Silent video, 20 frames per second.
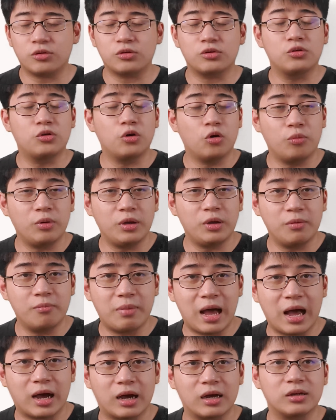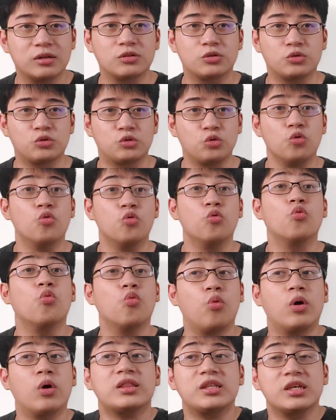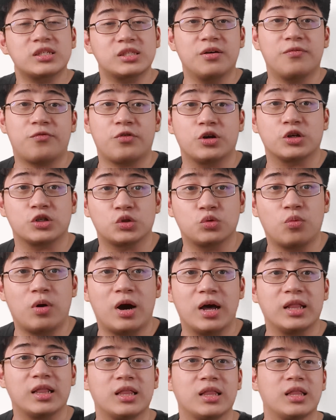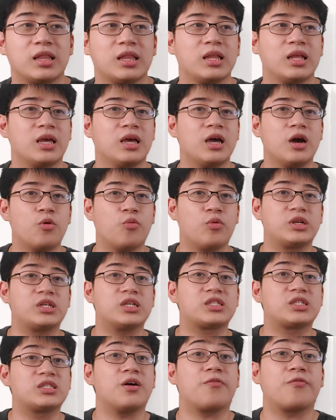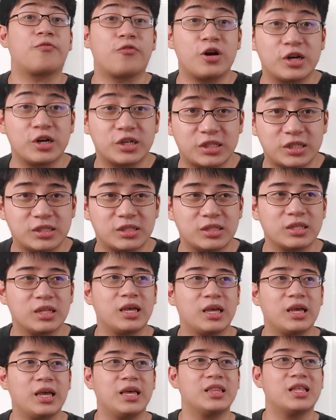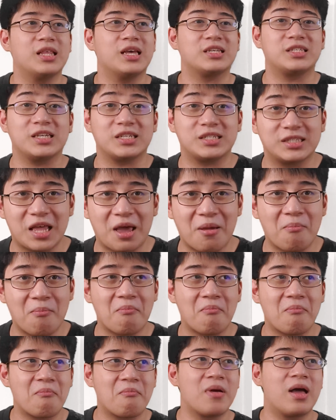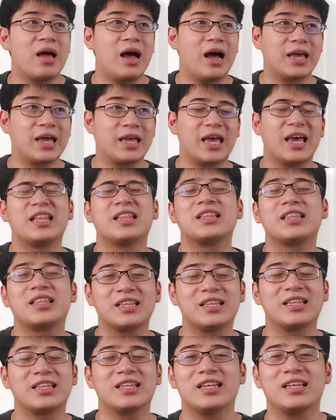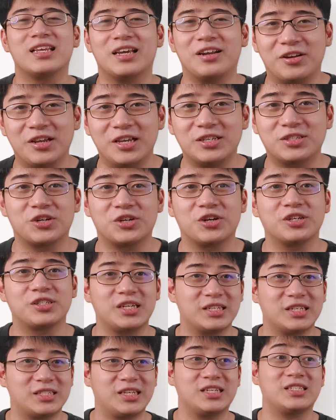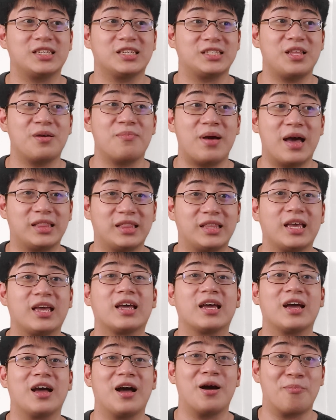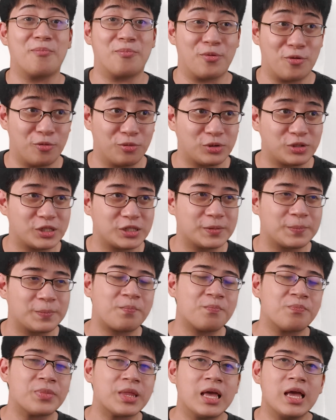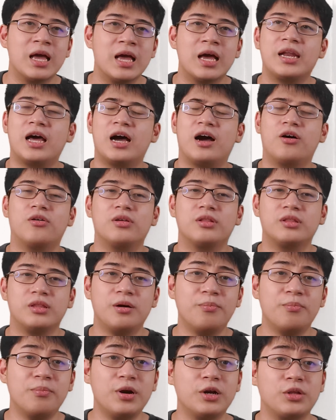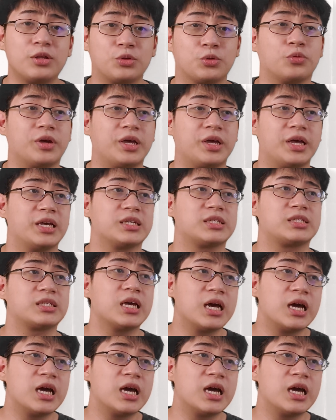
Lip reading: going back to what is the first one, which is the first in the system. Again, research is a systematic approach. Now, number 2 is